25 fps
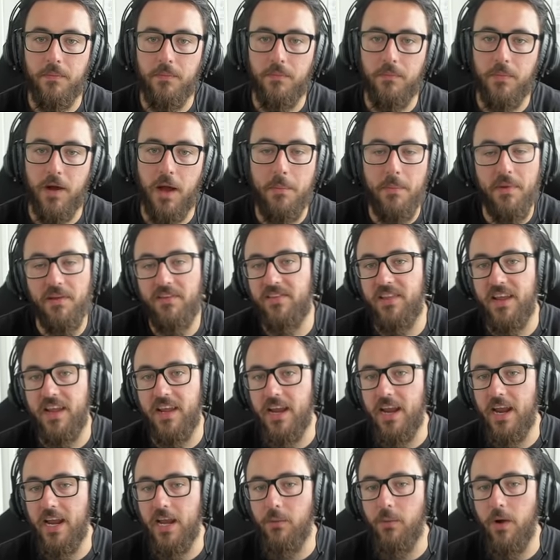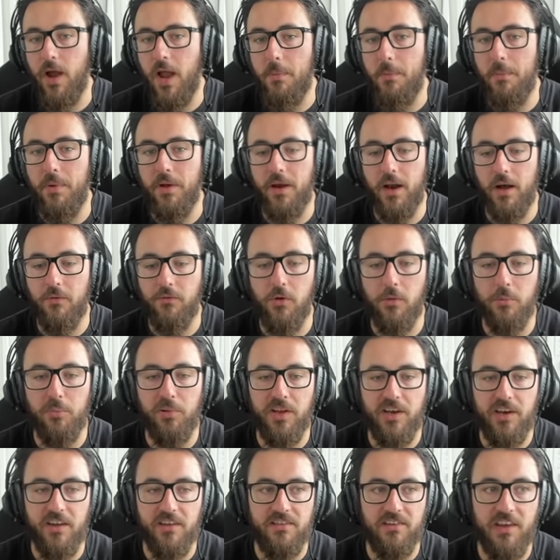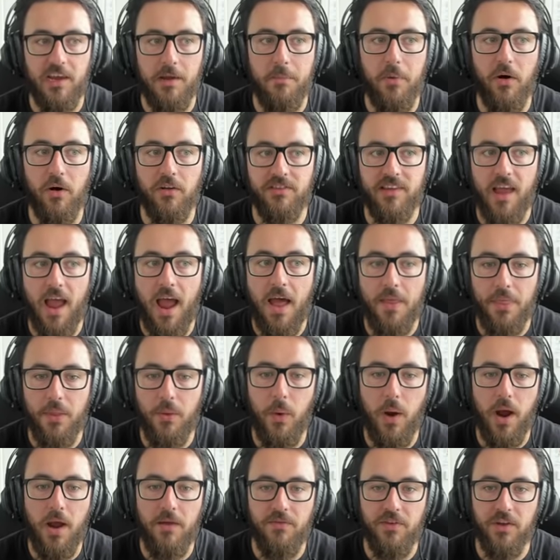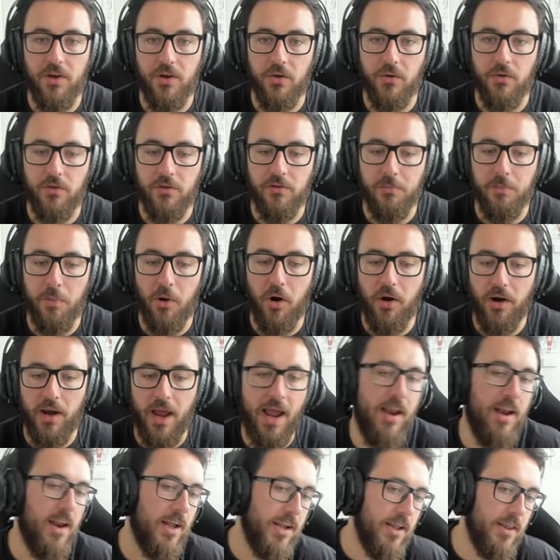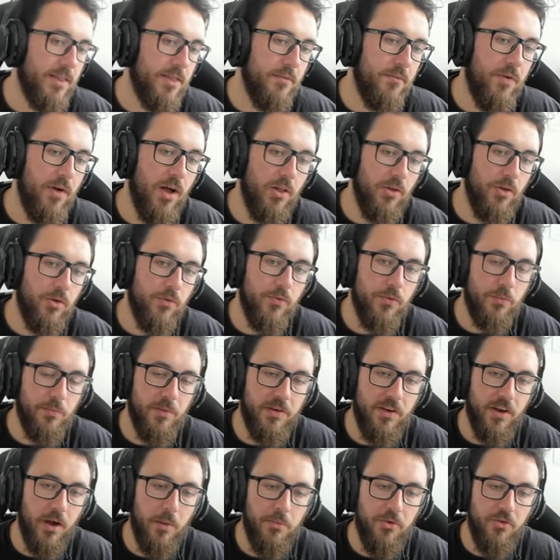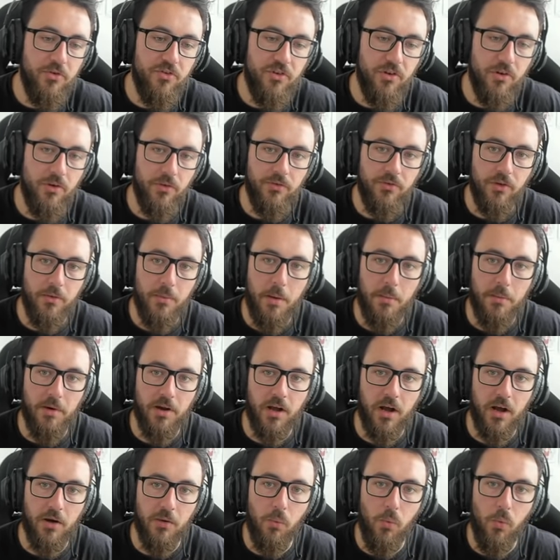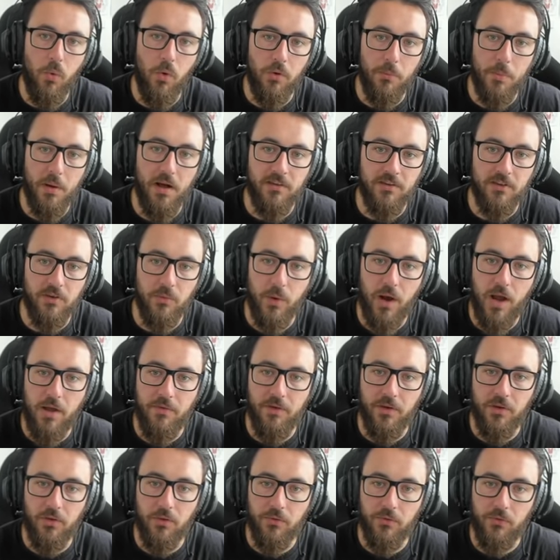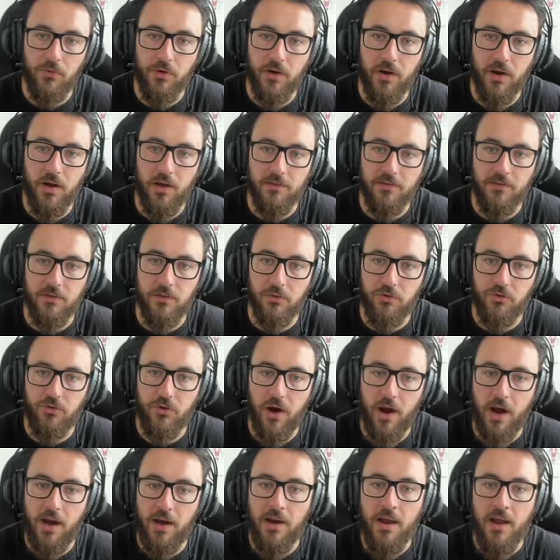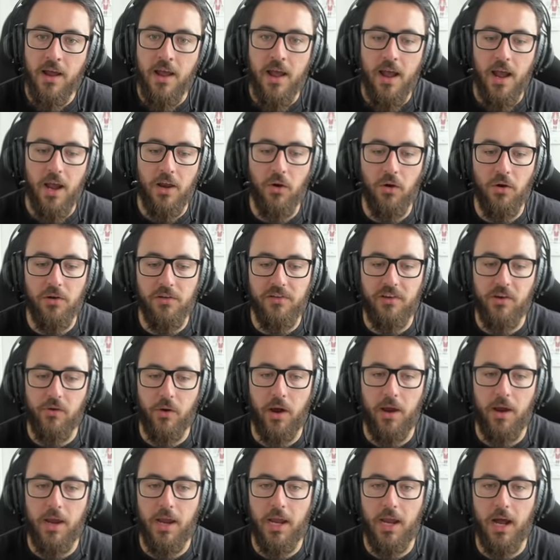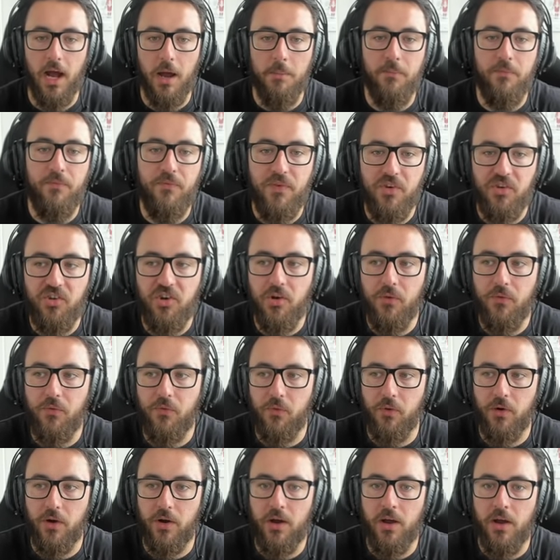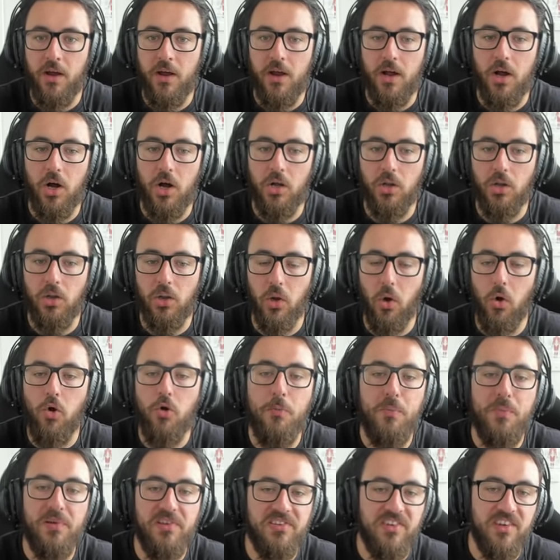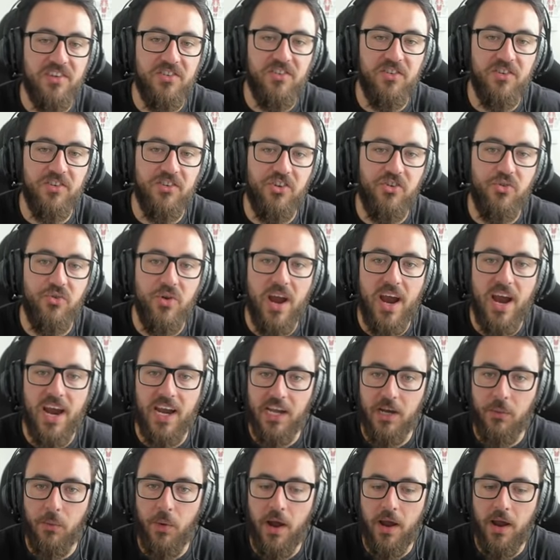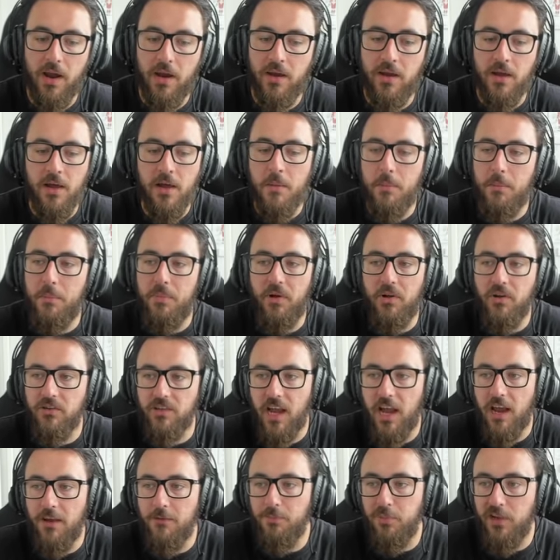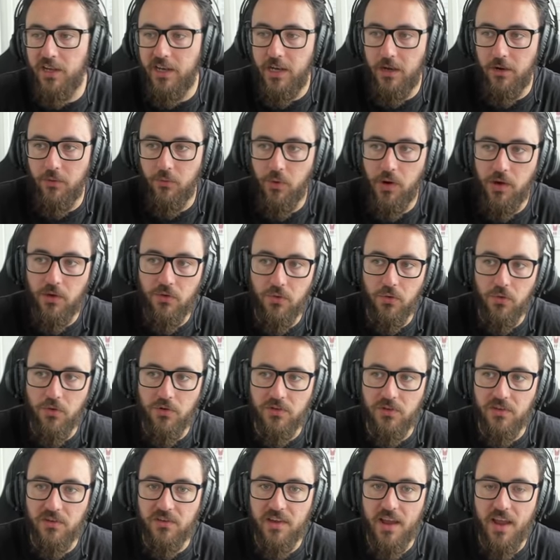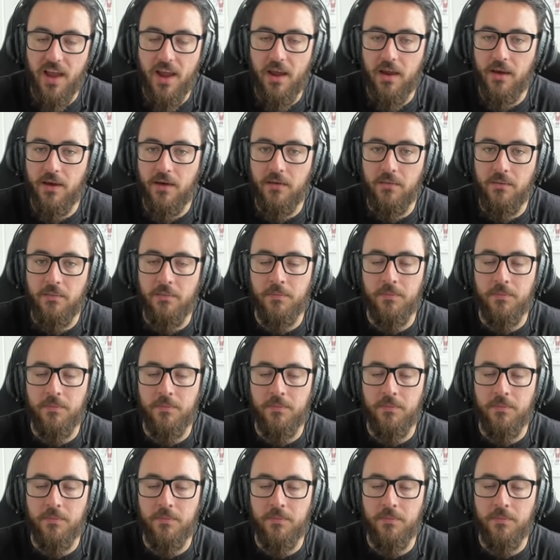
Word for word: I miss the E anyway, but I've got plenty of CPots and the wave's in a good spot and I get the value from the W shield. So I'm able to kind of walk past the wave and look for a nice little trade. And notice here, I, I'm fishing for a, a low percentage Q anyway, because I have plenty of resources and